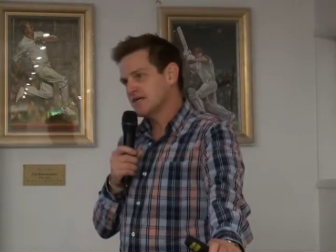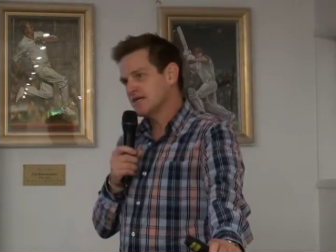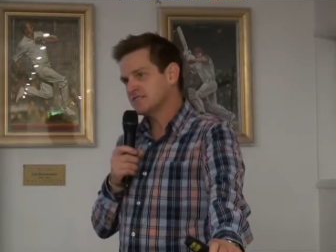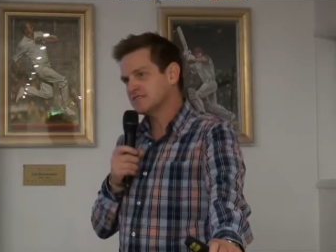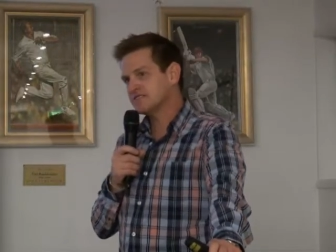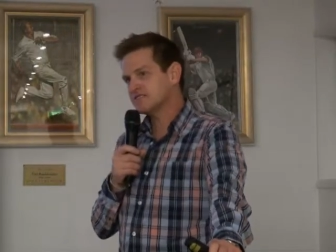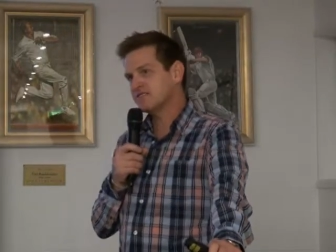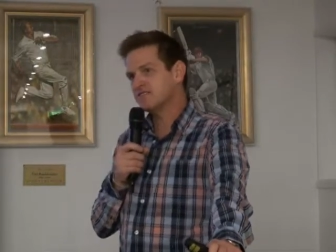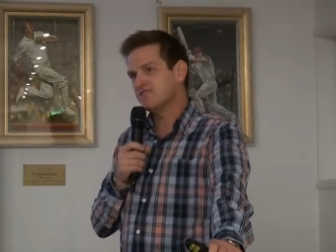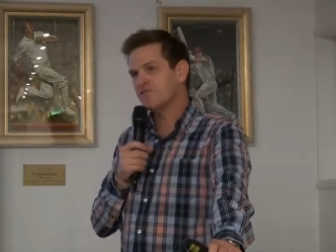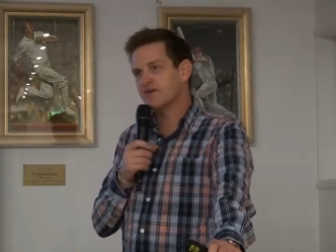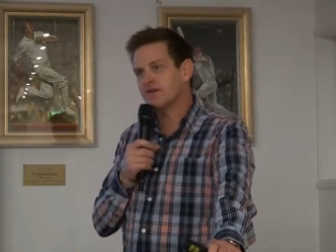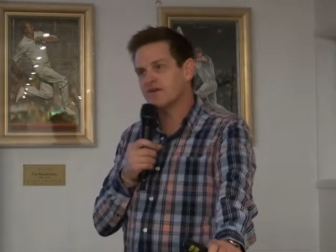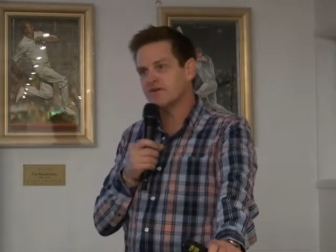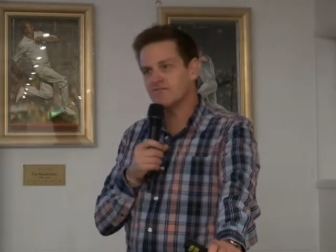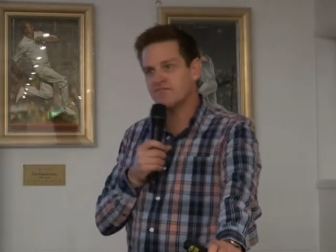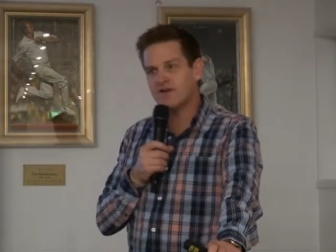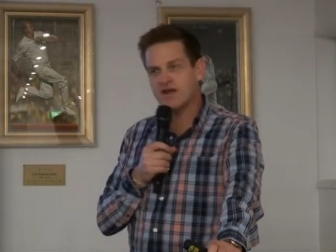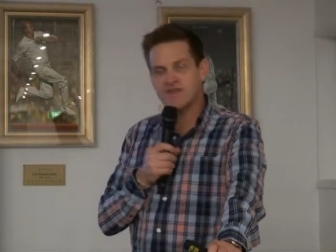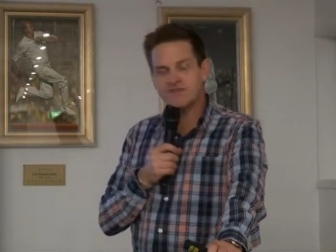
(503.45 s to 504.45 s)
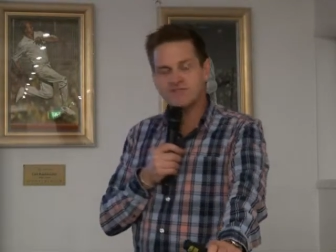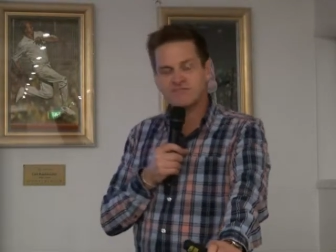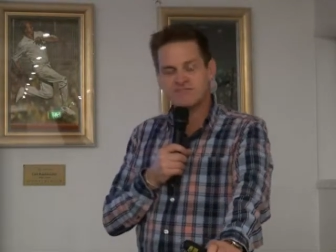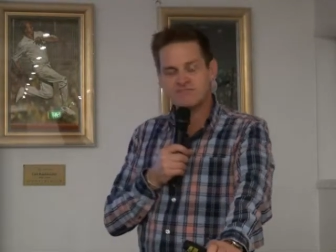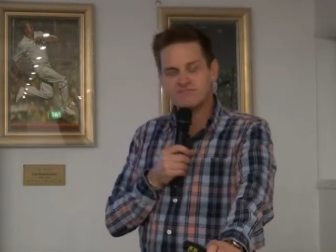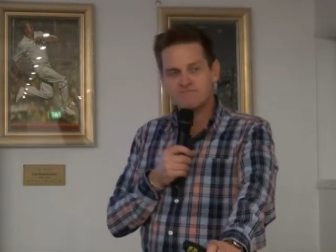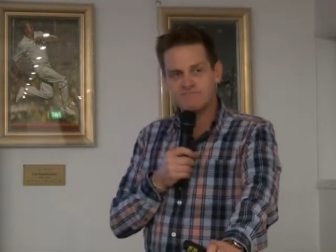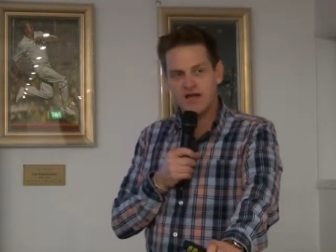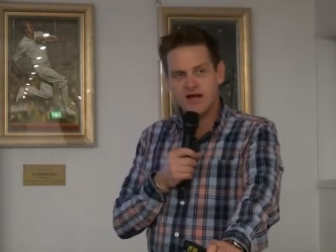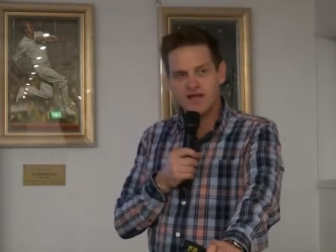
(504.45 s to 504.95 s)
and see if I can raise
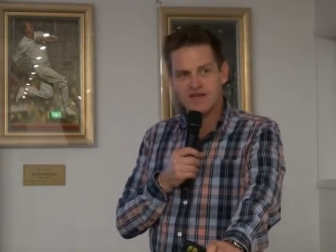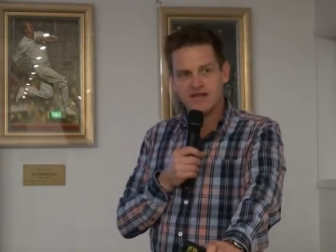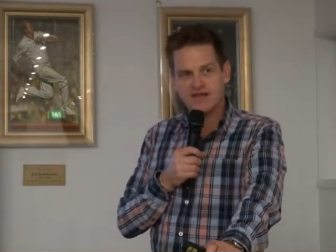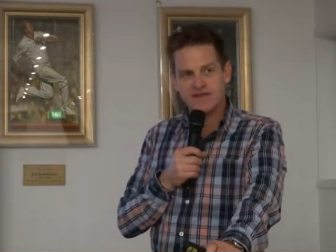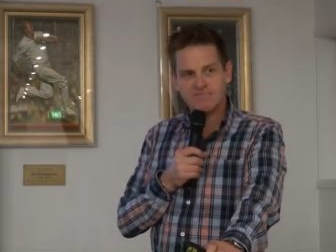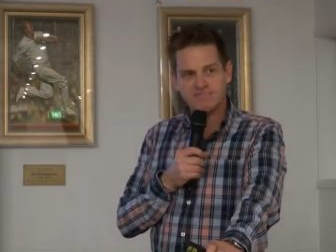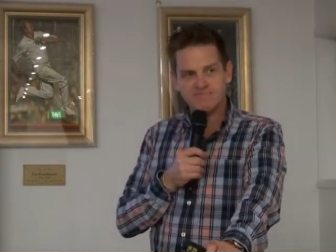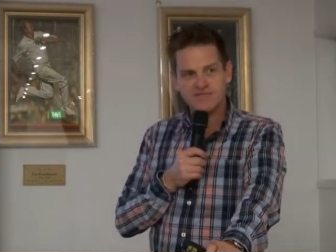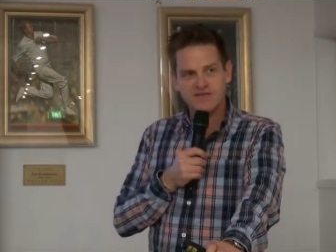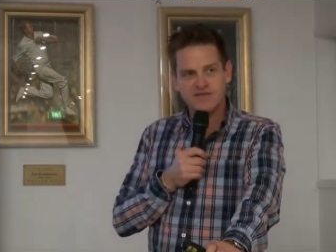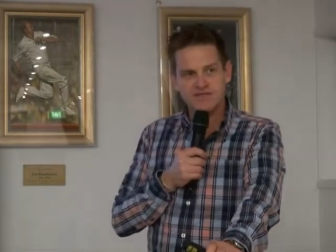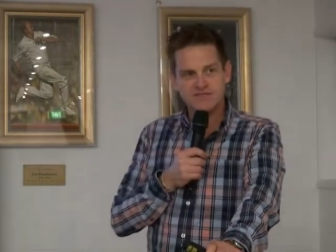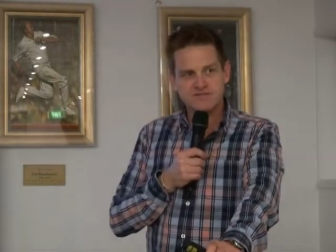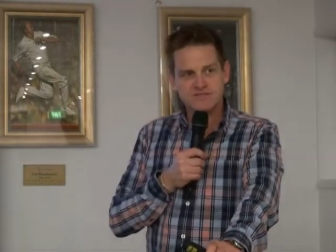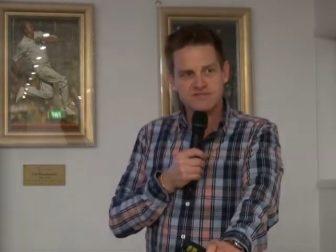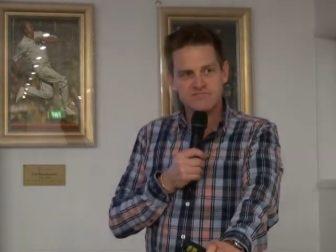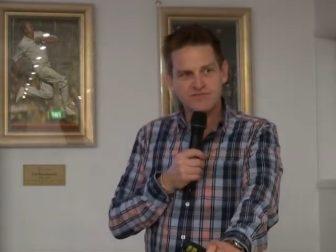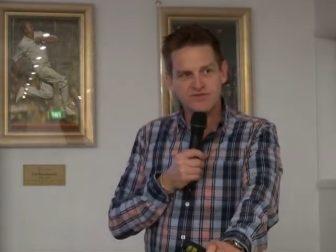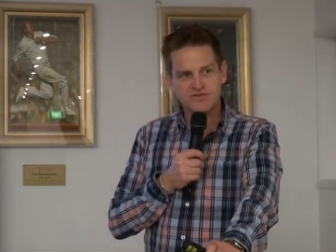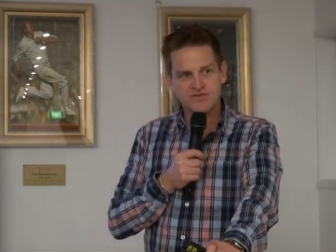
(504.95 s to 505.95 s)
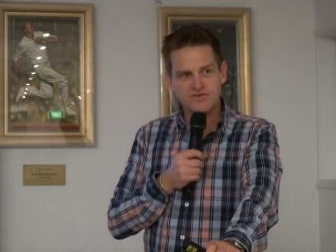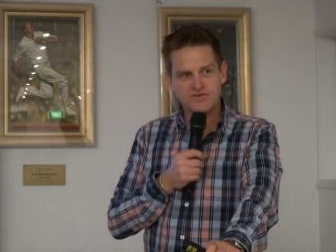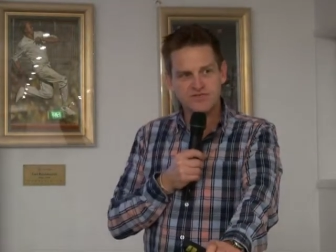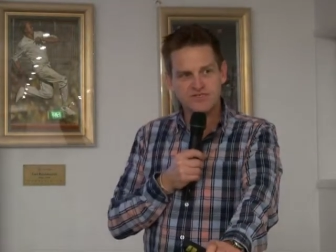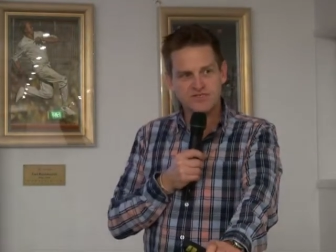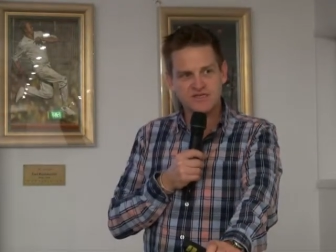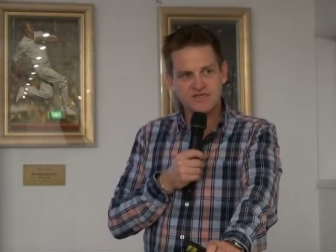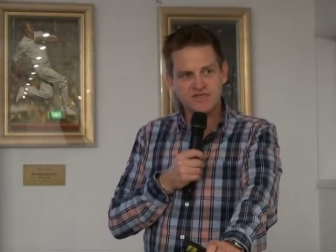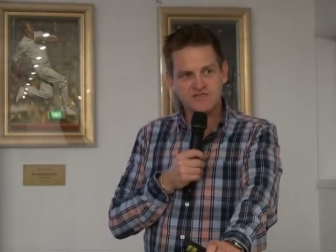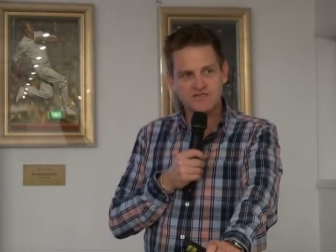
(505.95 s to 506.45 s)
some money to build
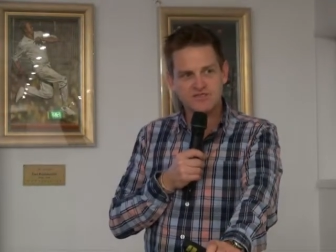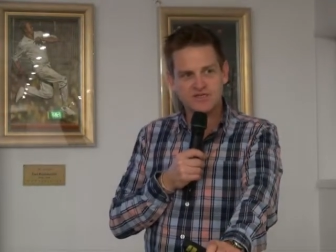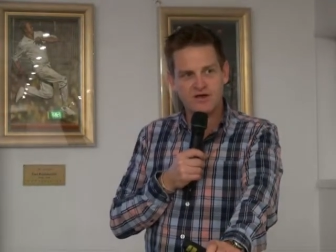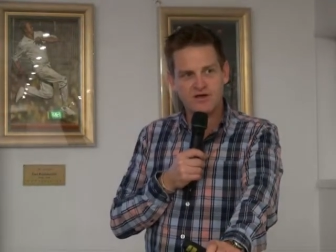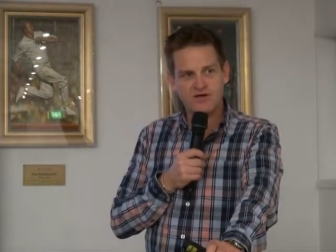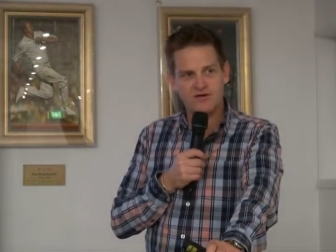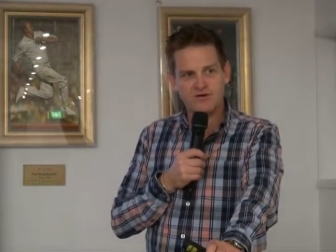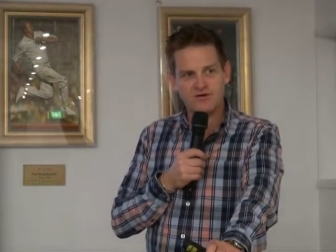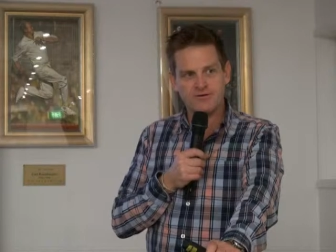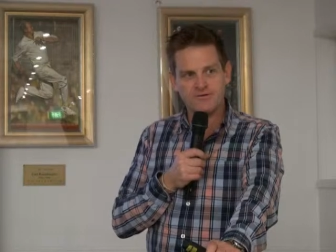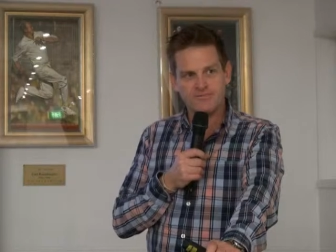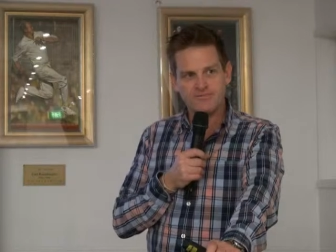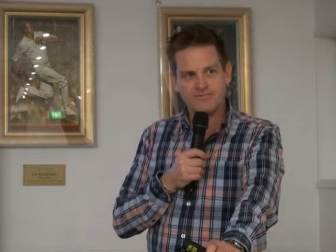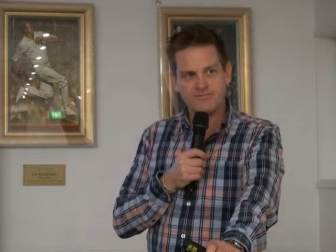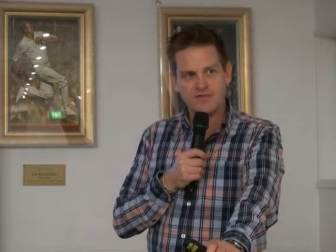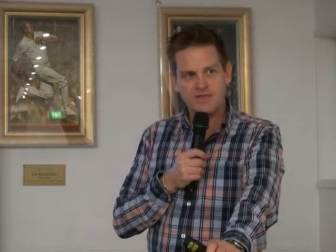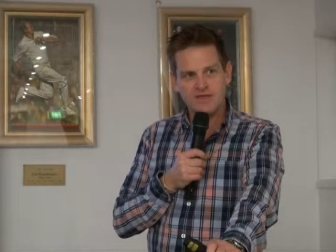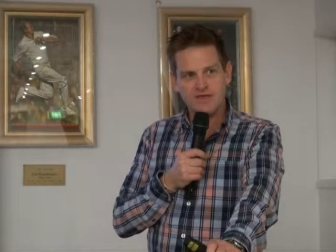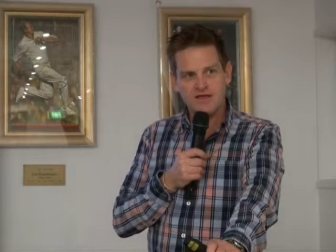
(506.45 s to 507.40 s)
these kids at home.